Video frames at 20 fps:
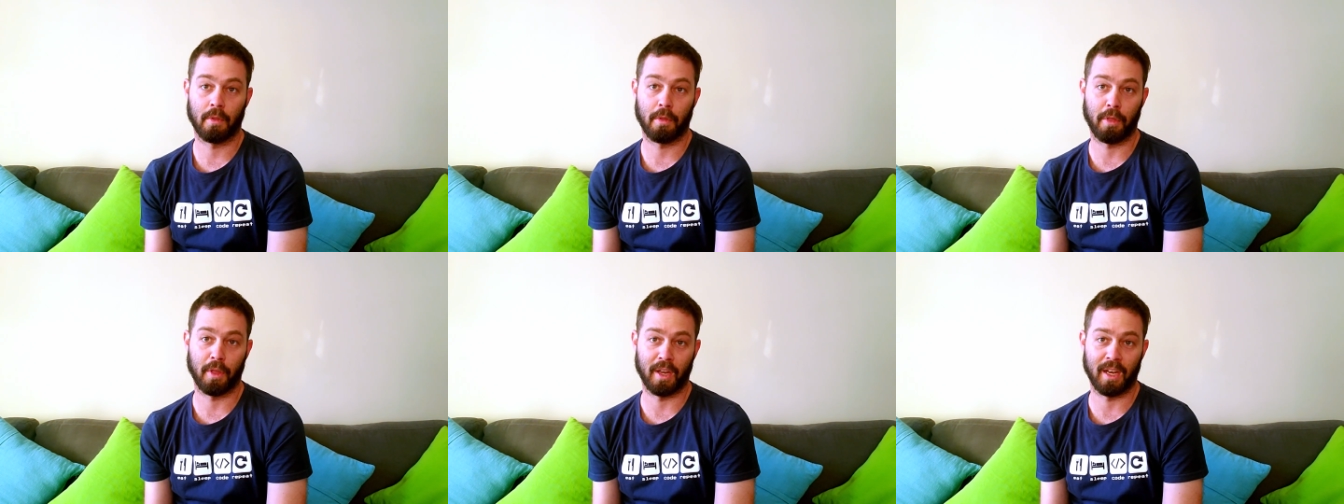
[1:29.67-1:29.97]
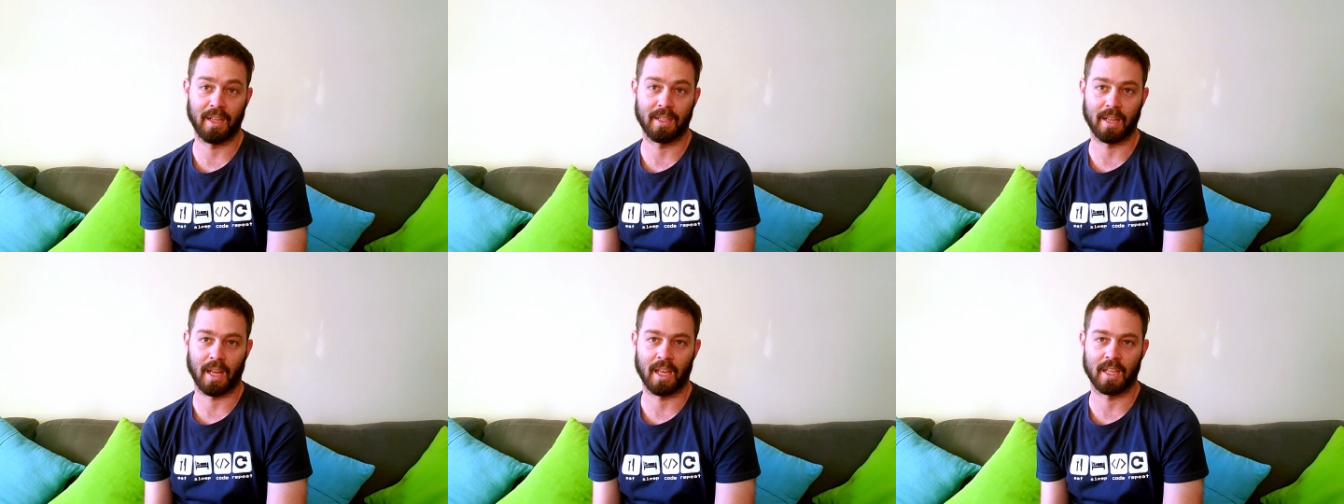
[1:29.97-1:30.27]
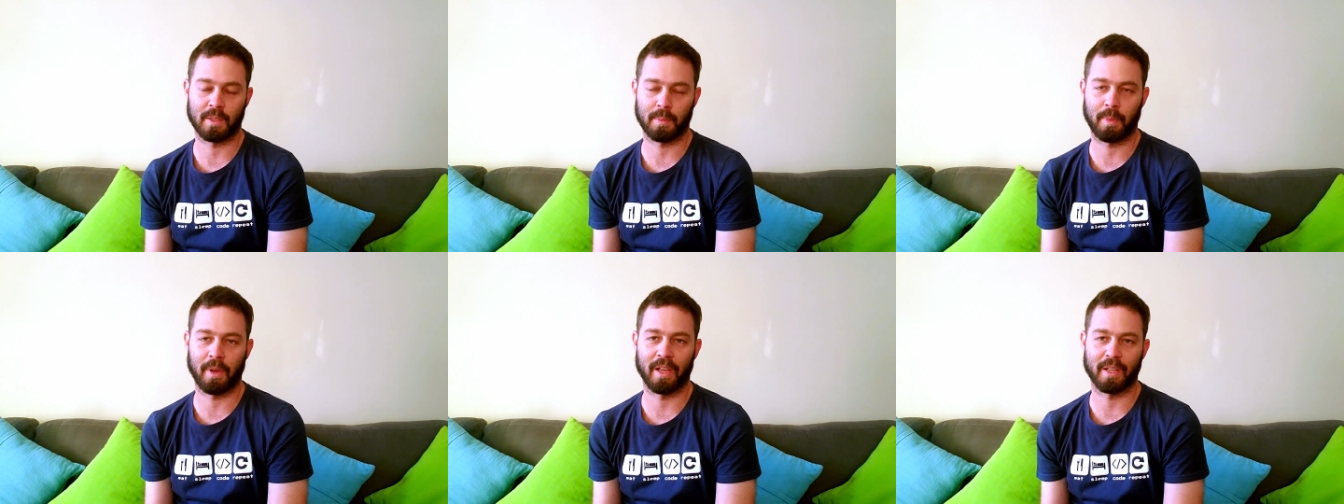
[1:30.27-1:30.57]
30
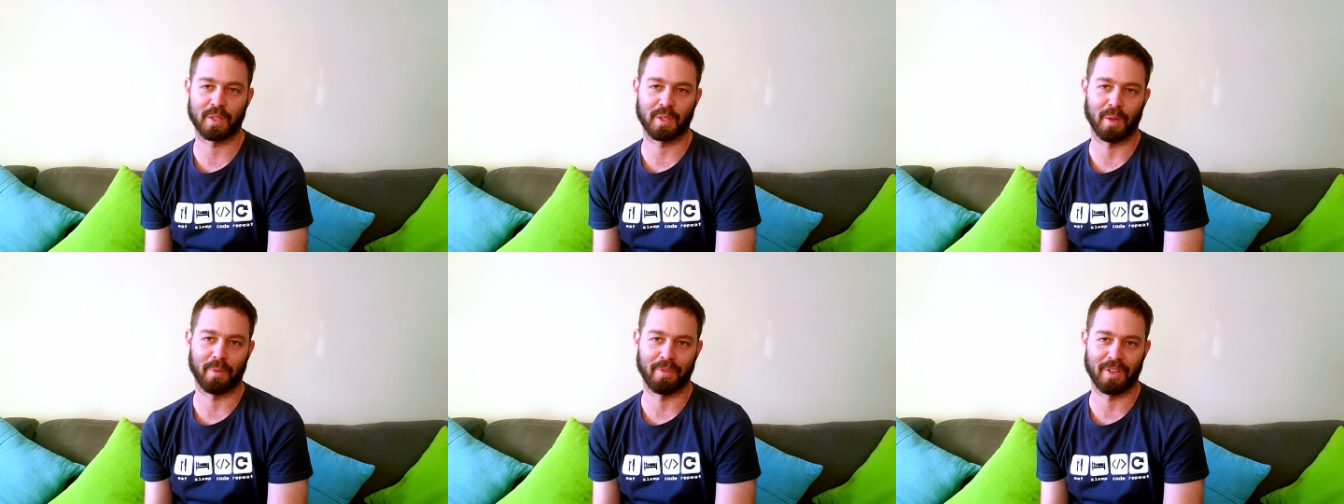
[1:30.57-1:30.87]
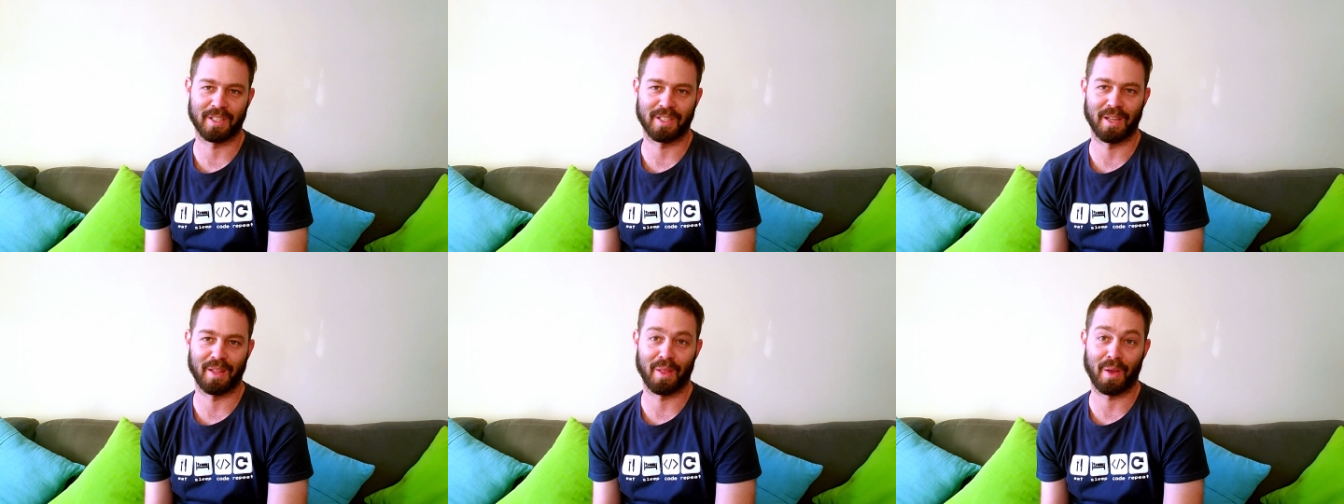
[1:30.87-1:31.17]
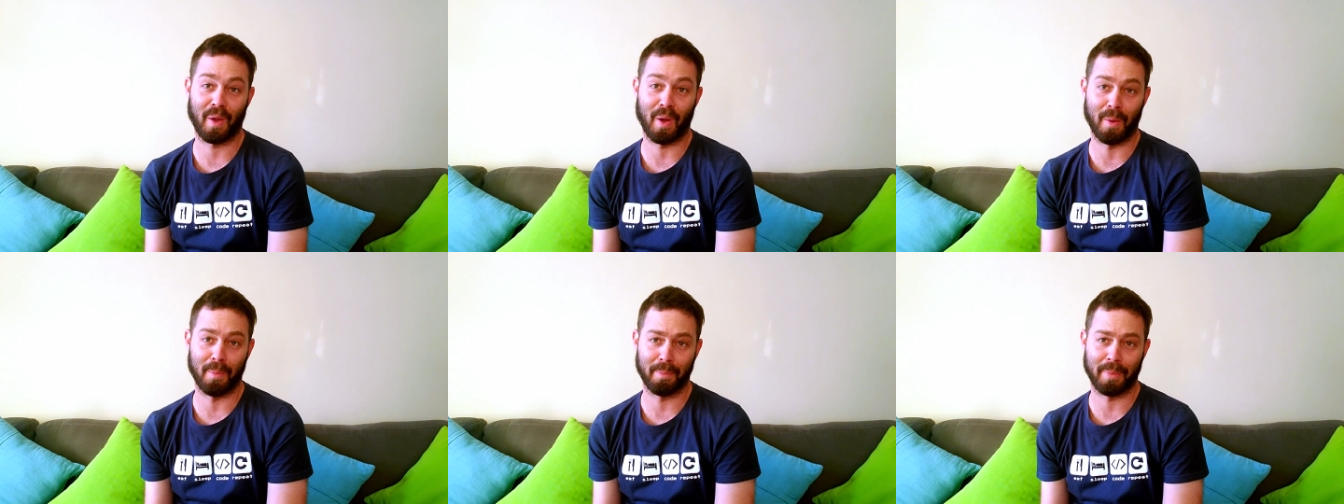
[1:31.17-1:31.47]
days plus obviously the
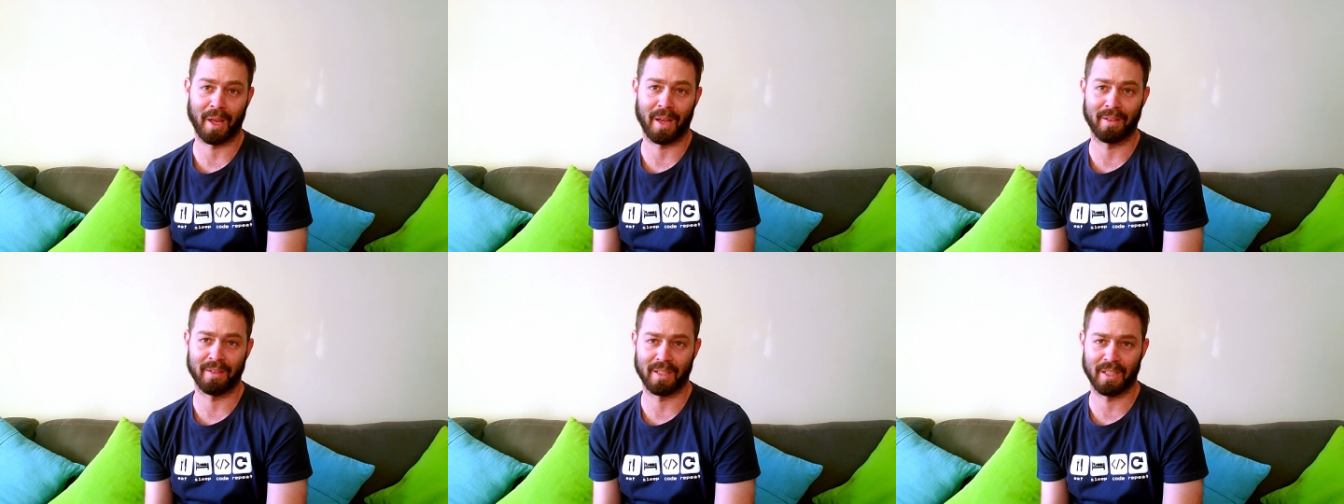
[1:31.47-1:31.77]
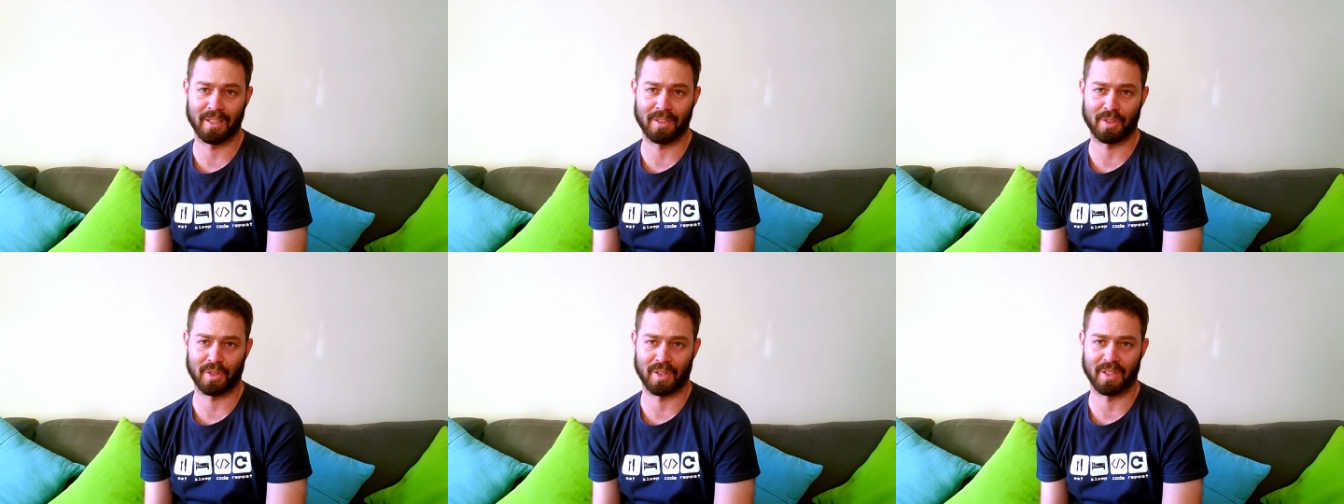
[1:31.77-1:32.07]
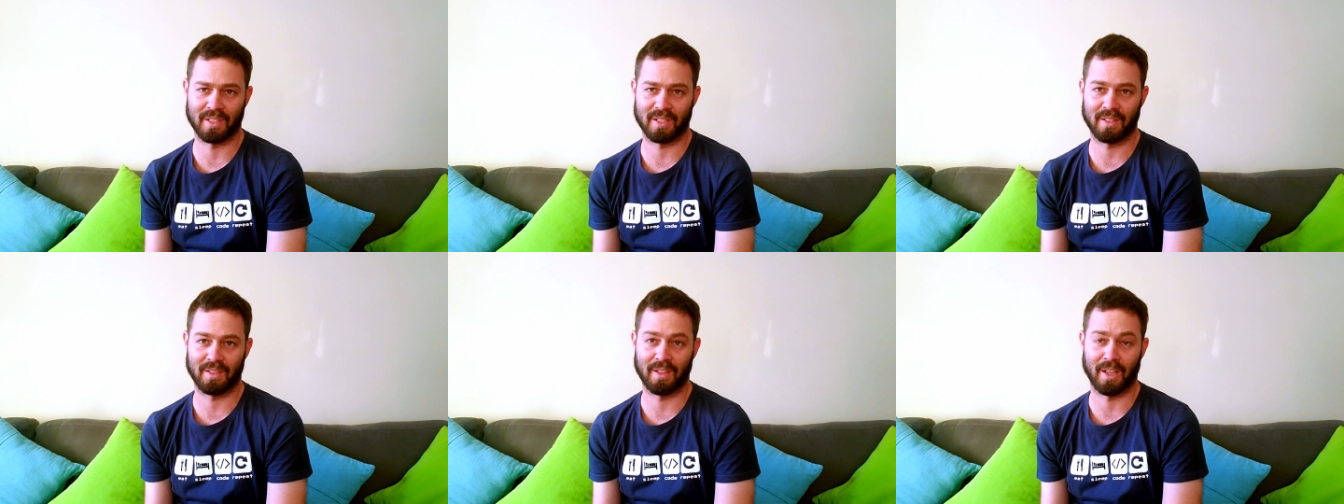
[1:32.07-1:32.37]
compound
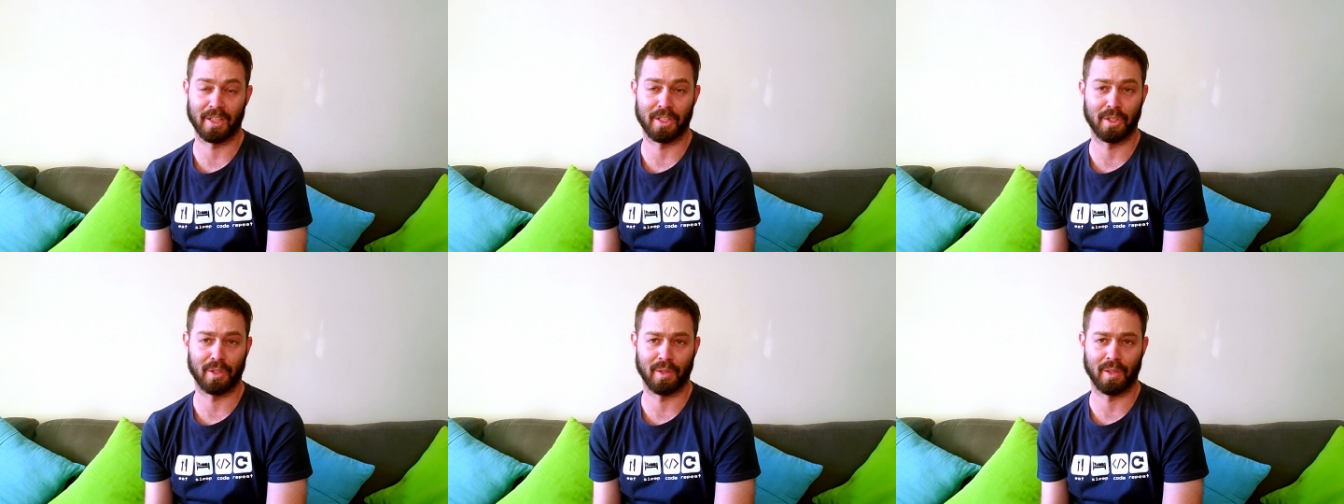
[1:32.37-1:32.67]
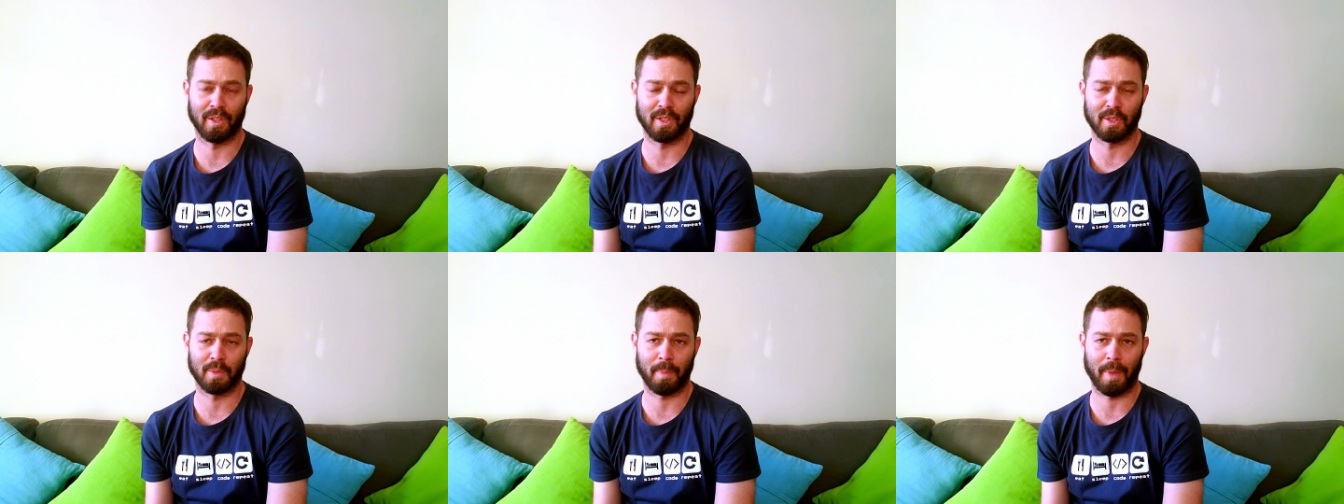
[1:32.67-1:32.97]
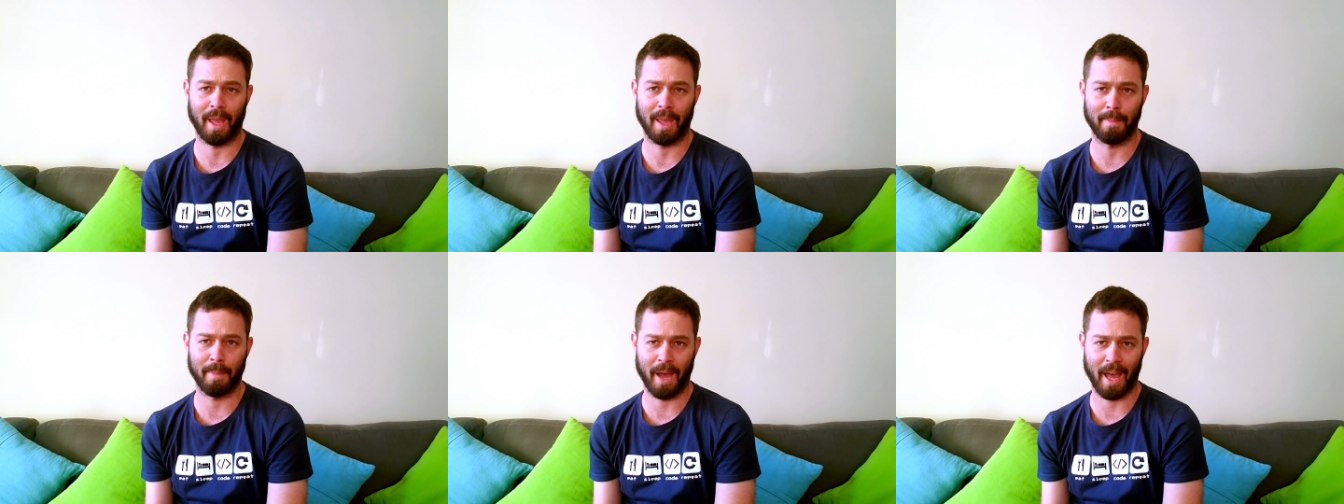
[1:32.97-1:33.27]
interest that you need to
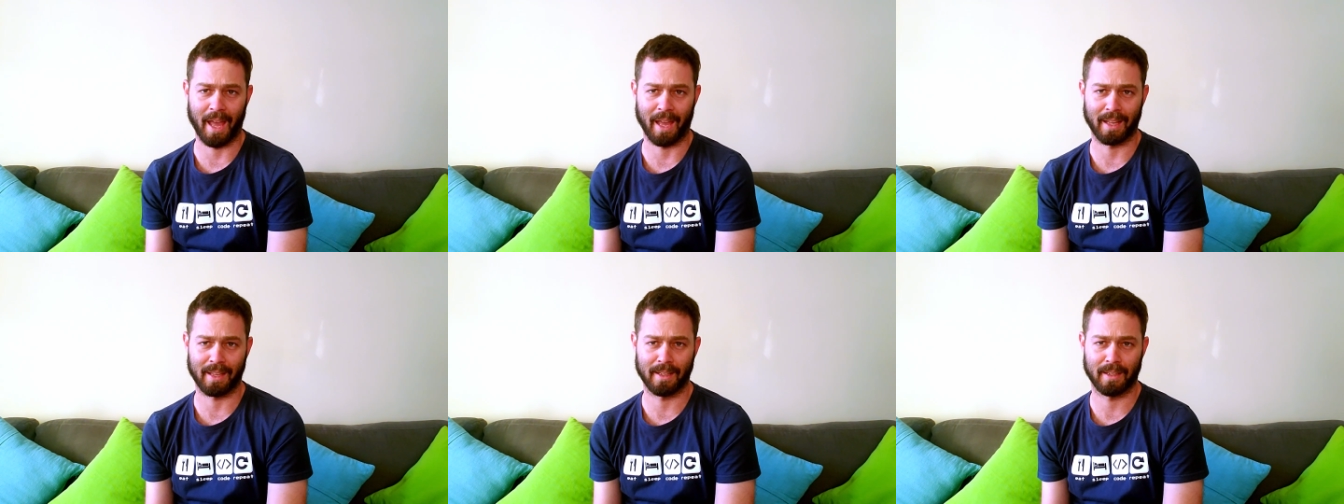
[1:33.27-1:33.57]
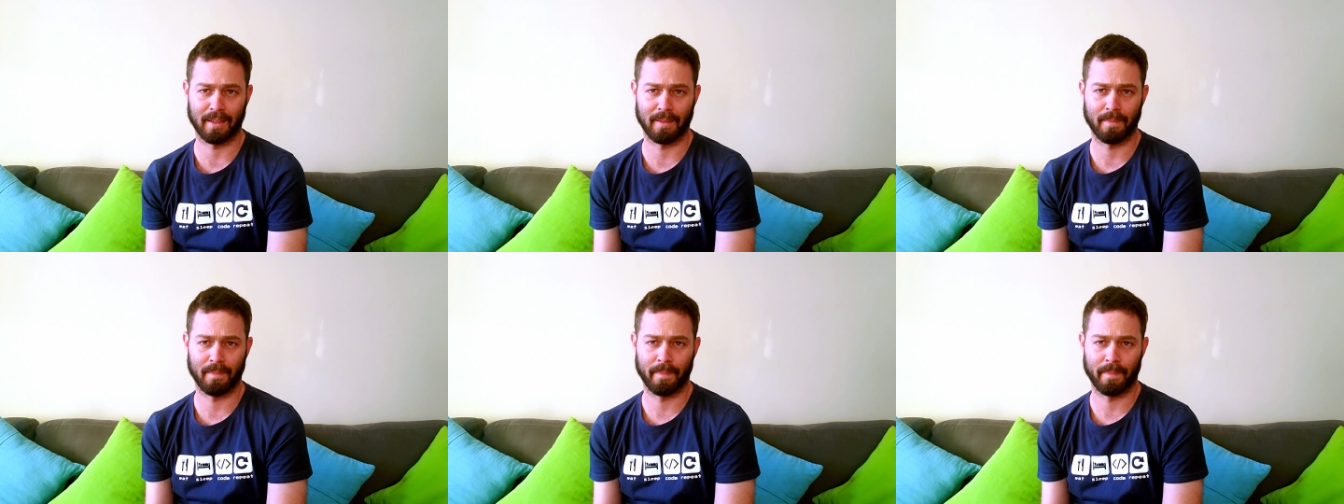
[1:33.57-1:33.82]
pay back.